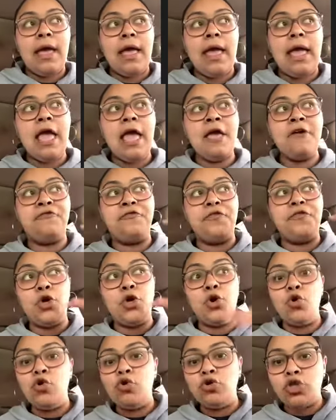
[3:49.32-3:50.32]
If
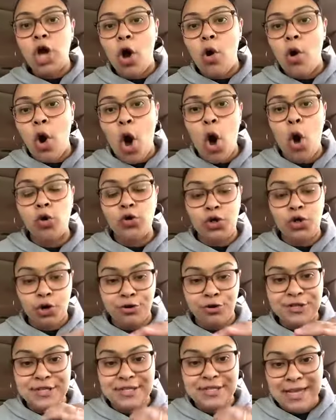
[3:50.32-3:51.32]
you don't hold
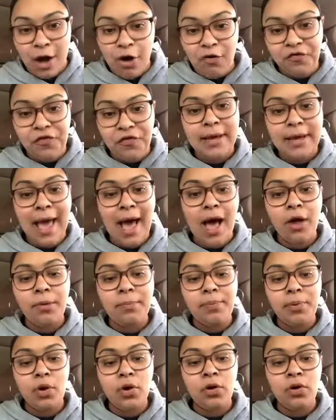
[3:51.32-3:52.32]
yourself
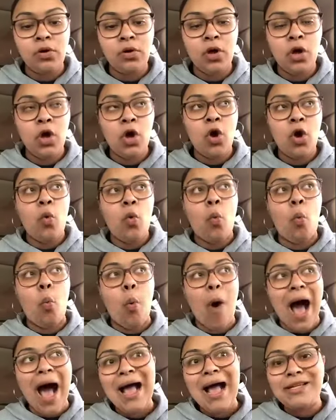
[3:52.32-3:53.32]
accountable,
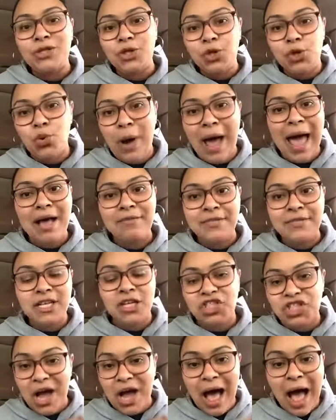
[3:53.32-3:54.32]
why do you have
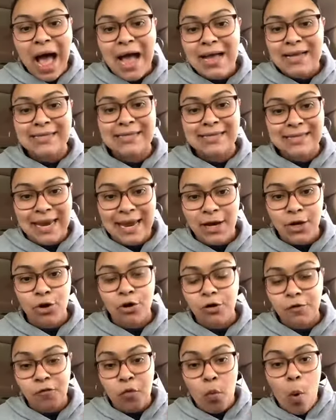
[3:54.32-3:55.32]
such a high
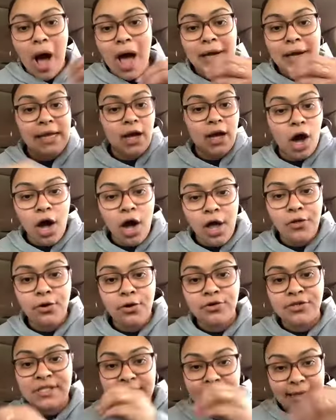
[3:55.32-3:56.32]
standard of wanting
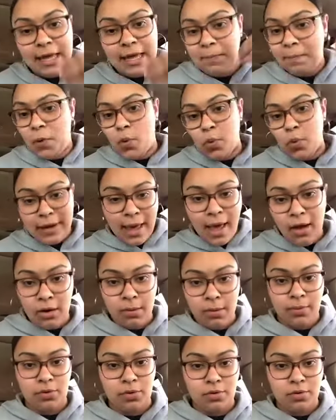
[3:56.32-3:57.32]
others to keep you
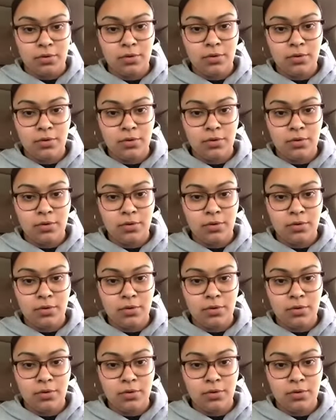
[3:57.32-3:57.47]
accountable?